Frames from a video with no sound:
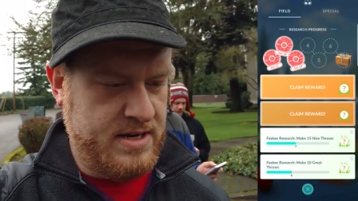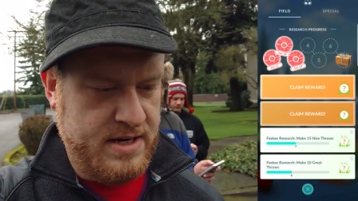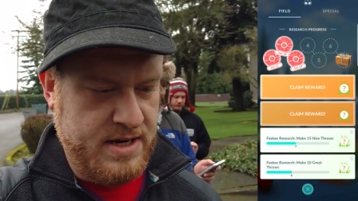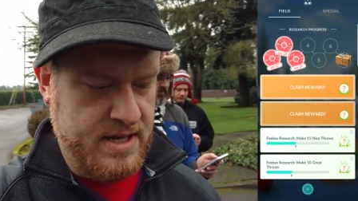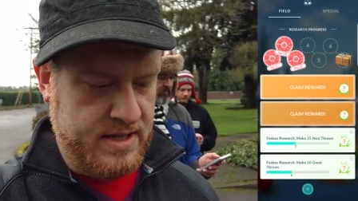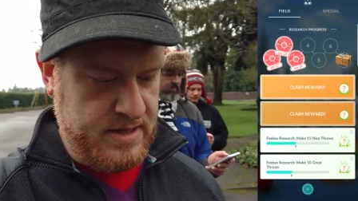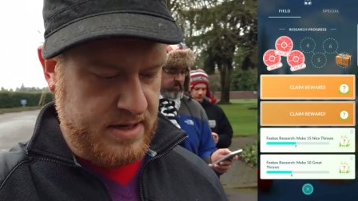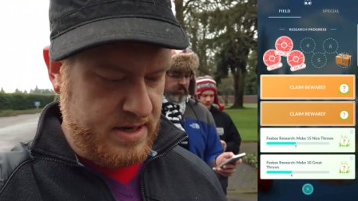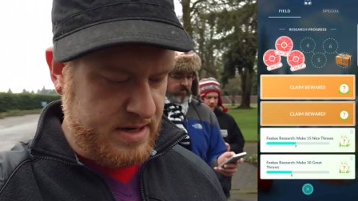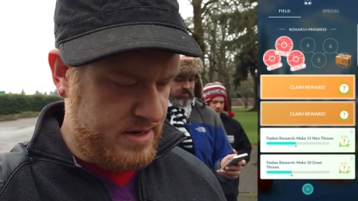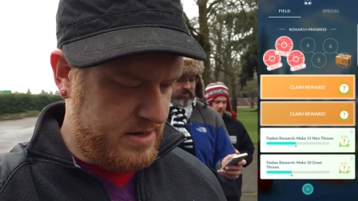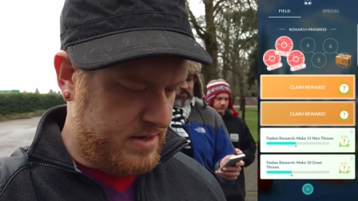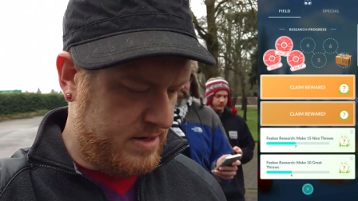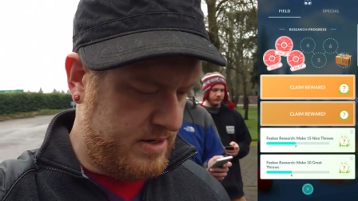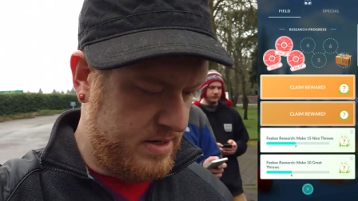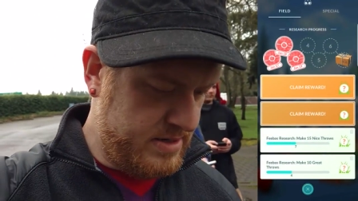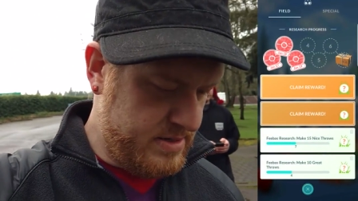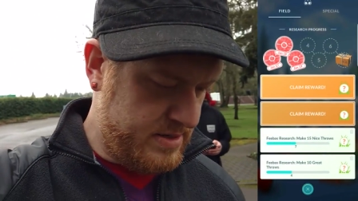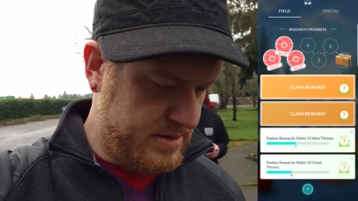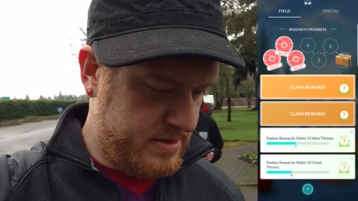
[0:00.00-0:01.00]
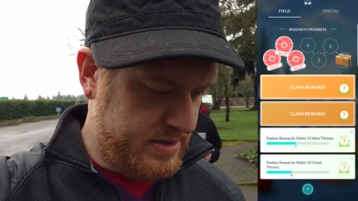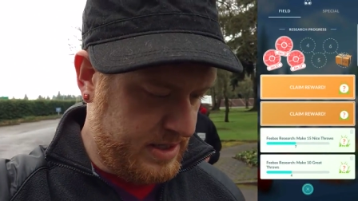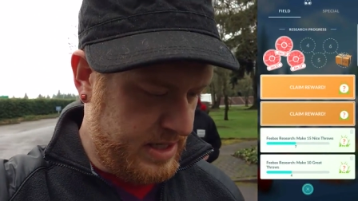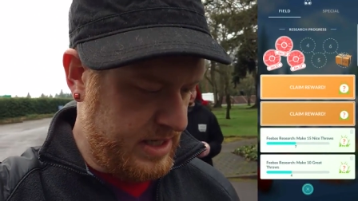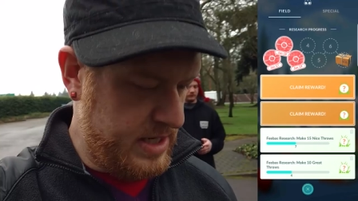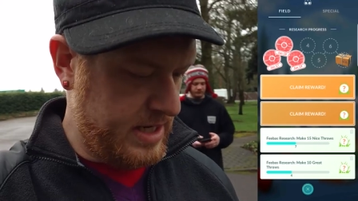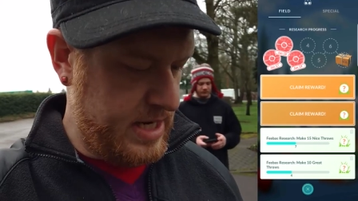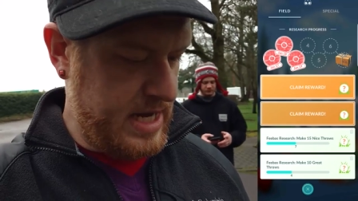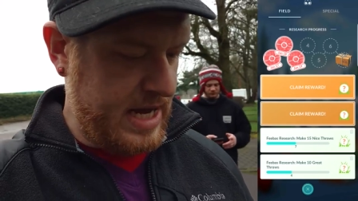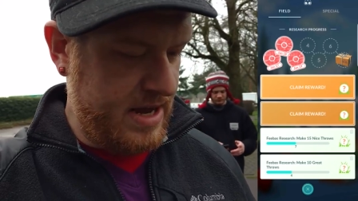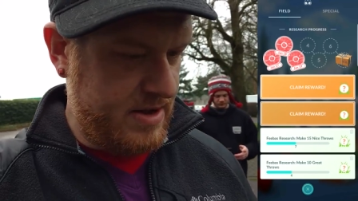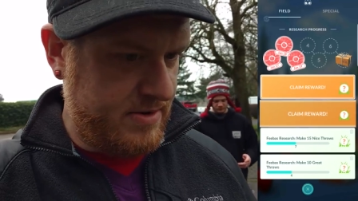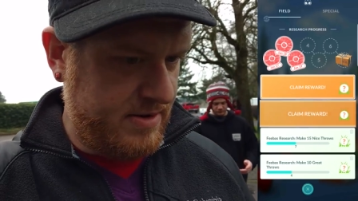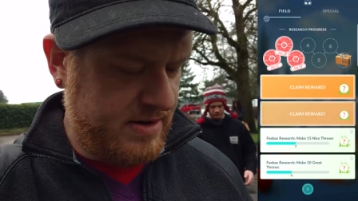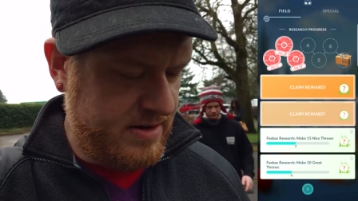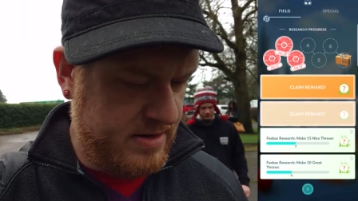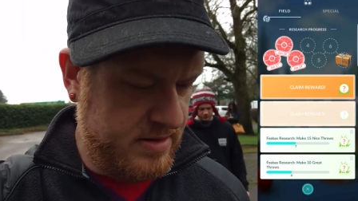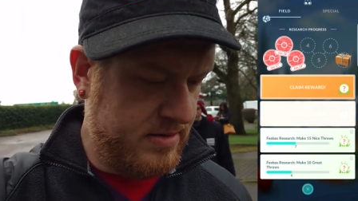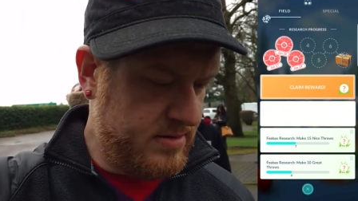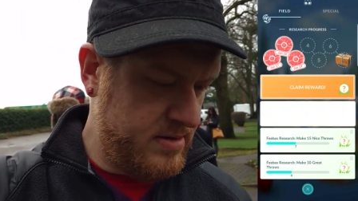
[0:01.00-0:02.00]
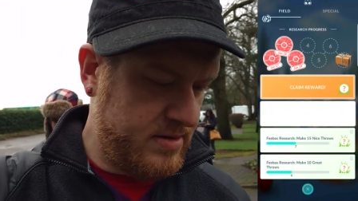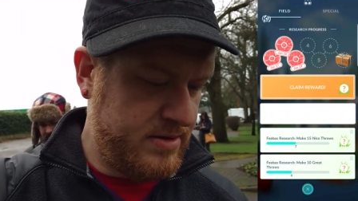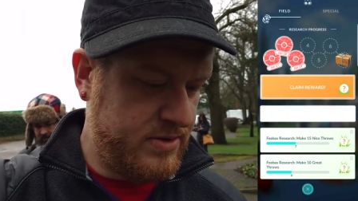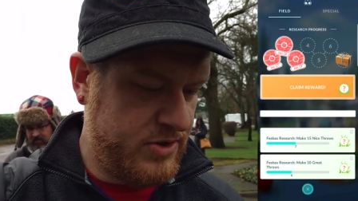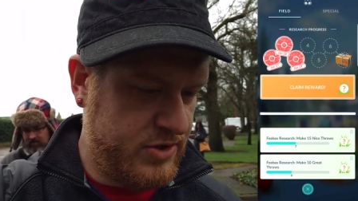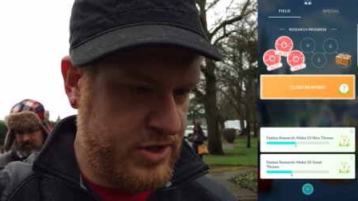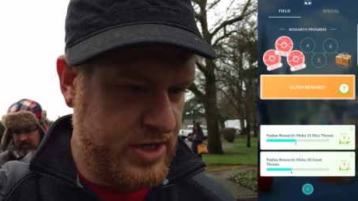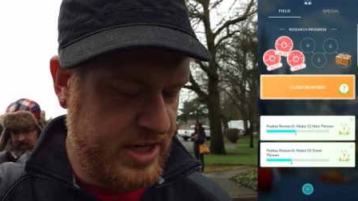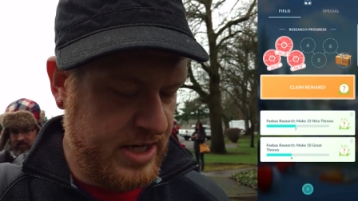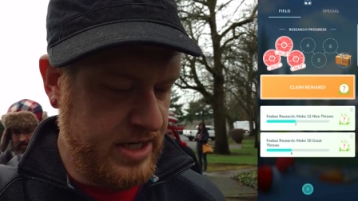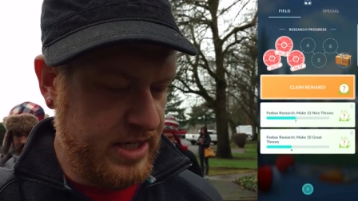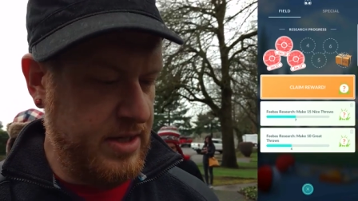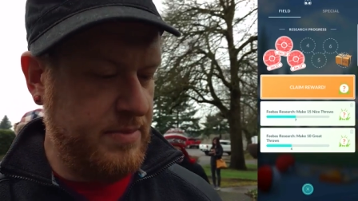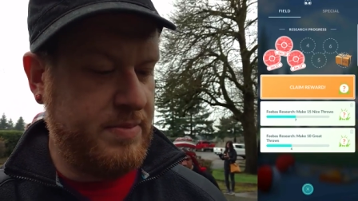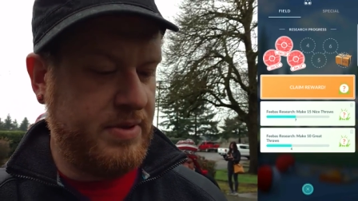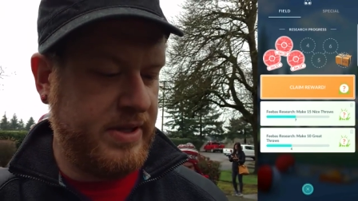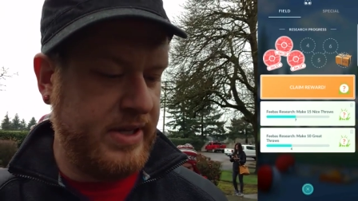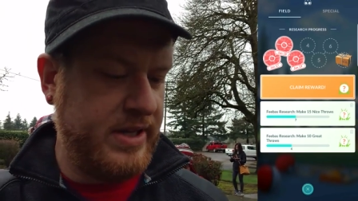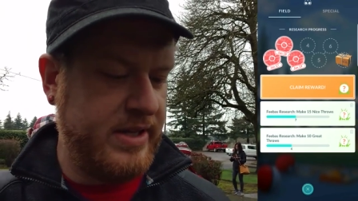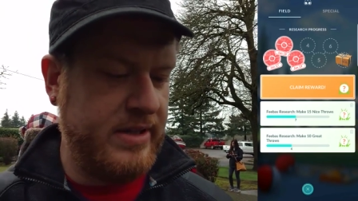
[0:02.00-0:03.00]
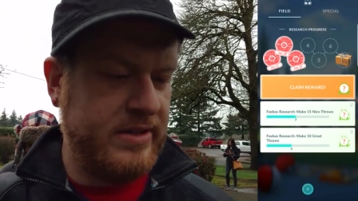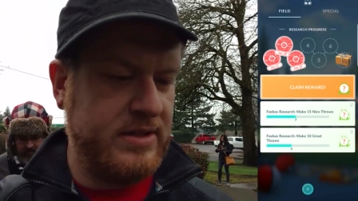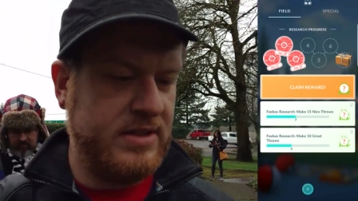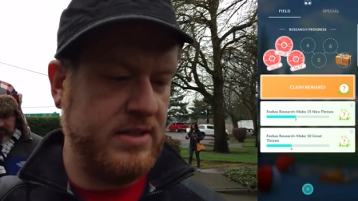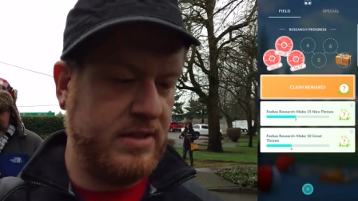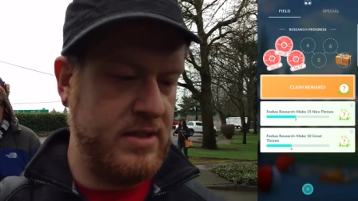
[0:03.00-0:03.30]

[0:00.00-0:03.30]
another encounter. Shiny, please.